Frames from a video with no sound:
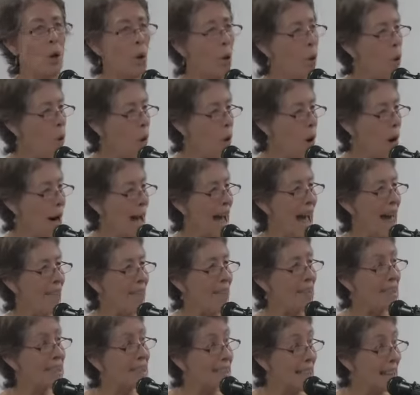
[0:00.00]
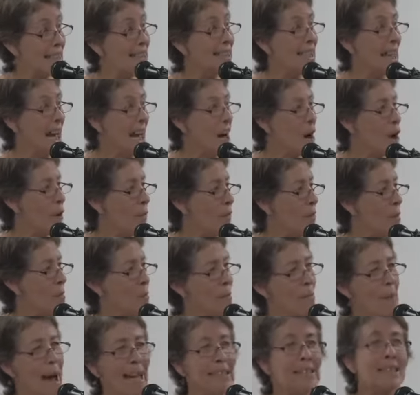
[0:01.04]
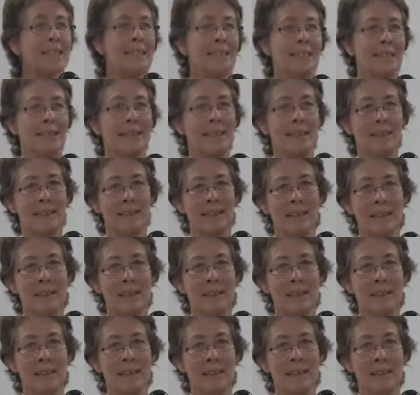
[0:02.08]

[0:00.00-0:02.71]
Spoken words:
or at the centre of the mass